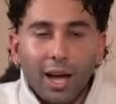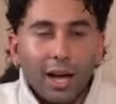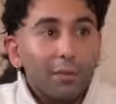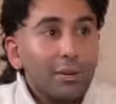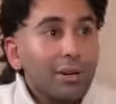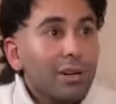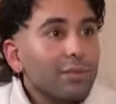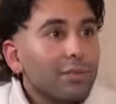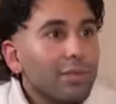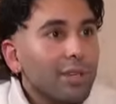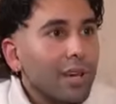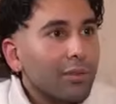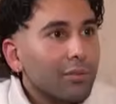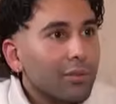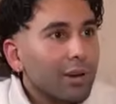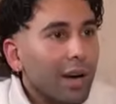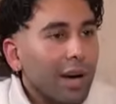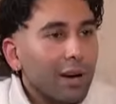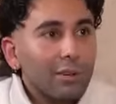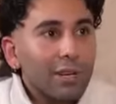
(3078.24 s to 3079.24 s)
I would have
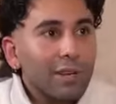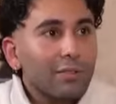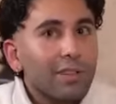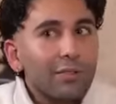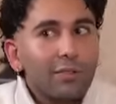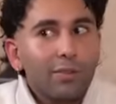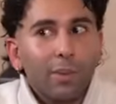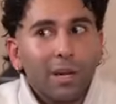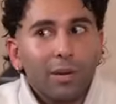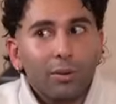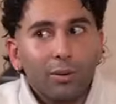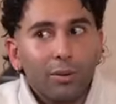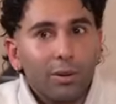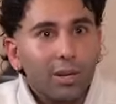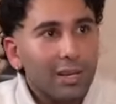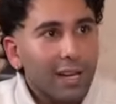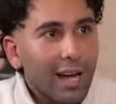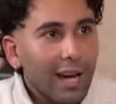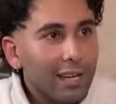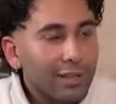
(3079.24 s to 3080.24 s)
never, I would have lived my whole
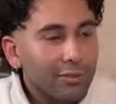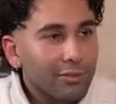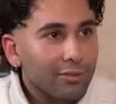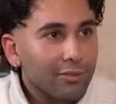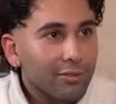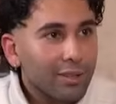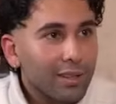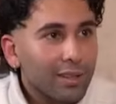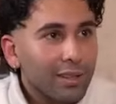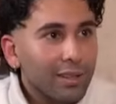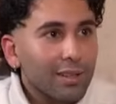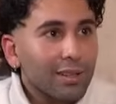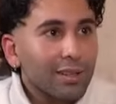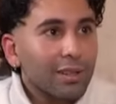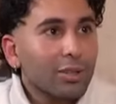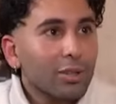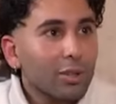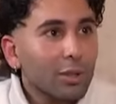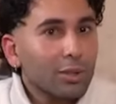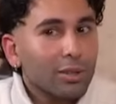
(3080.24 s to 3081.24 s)
life
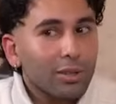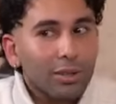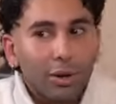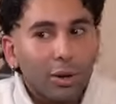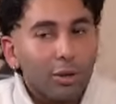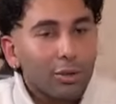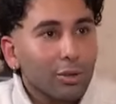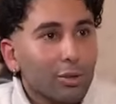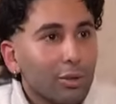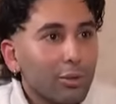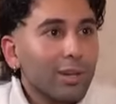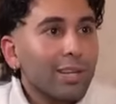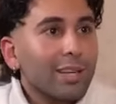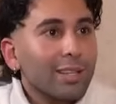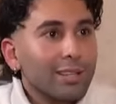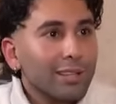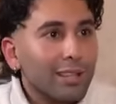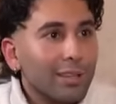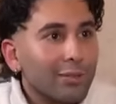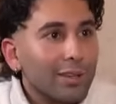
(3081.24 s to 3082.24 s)
yeah. N- not knowing,
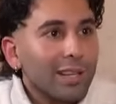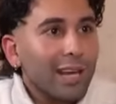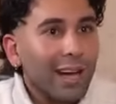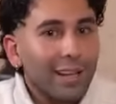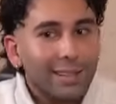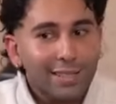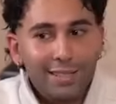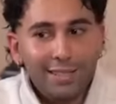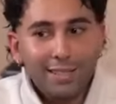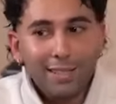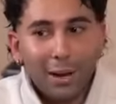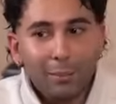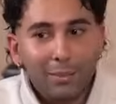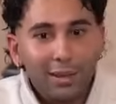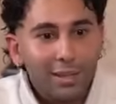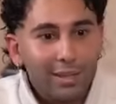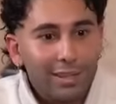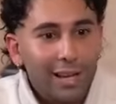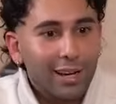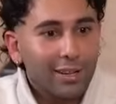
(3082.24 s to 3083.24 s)
knowing that, that, we had this
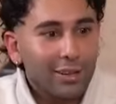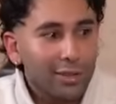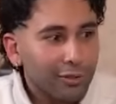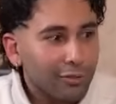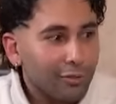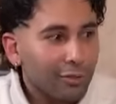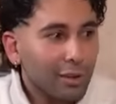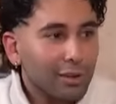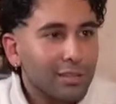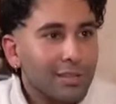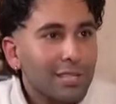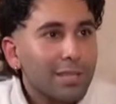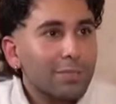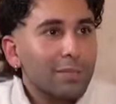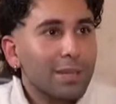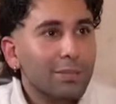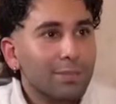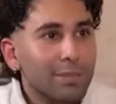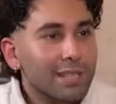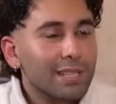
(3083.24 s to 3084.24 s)
double decker 40
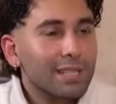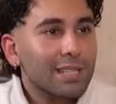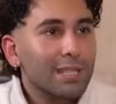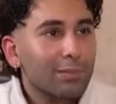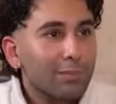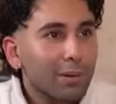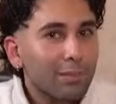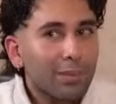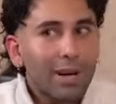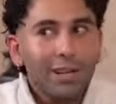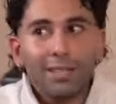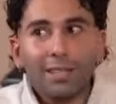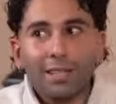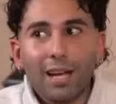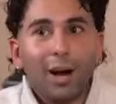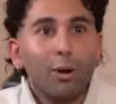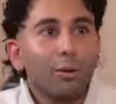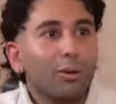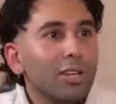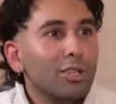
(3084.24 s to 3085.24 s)
people sleeper bus, bus.
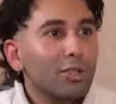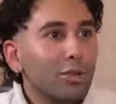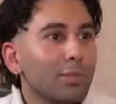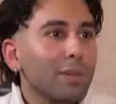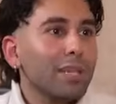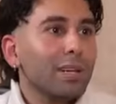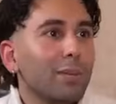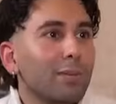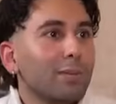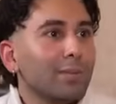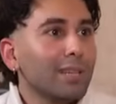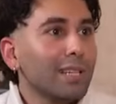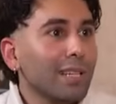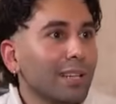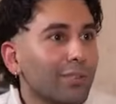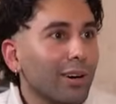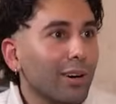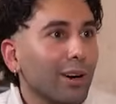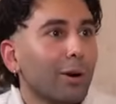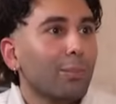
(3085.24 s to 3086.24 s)
And how can you be a
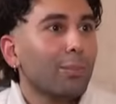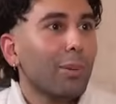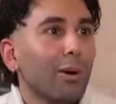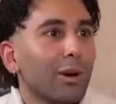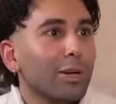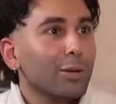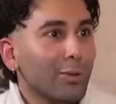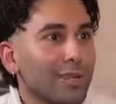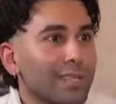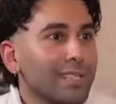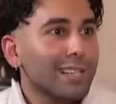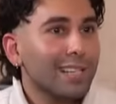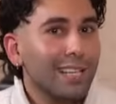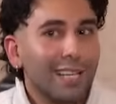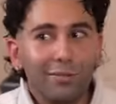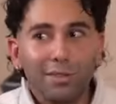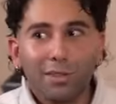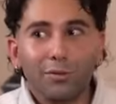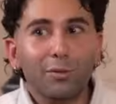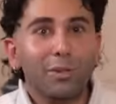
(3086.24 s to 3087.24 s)
liver, a boy who has
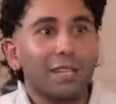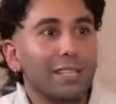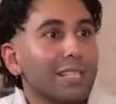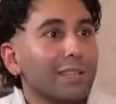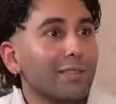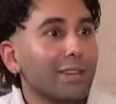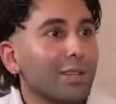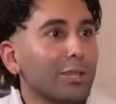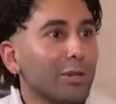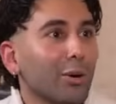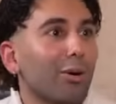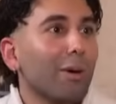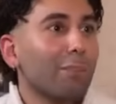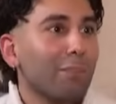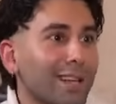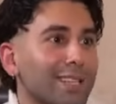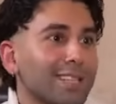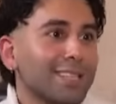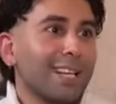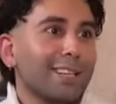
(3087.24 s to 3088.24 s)
lived, if you didn't even know no. a
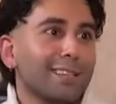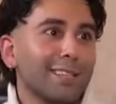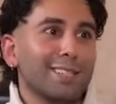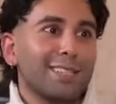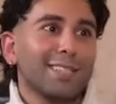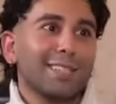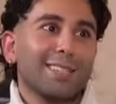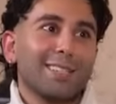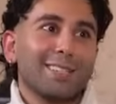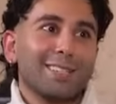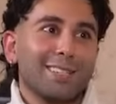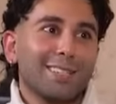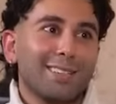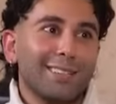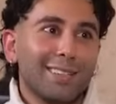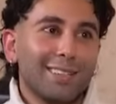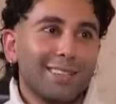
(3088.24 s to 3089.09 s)
bus like this existed?